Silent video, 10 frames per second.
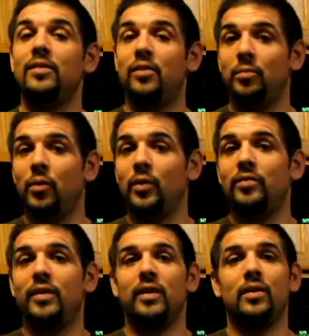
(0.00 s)
your brewing
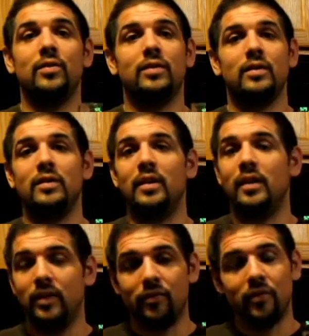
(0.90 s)
videos
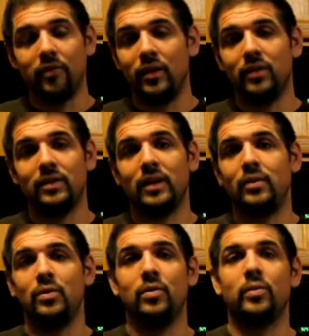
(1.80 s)
and different videos that you
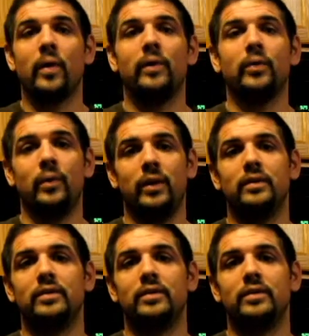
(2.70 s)
do throughout the week.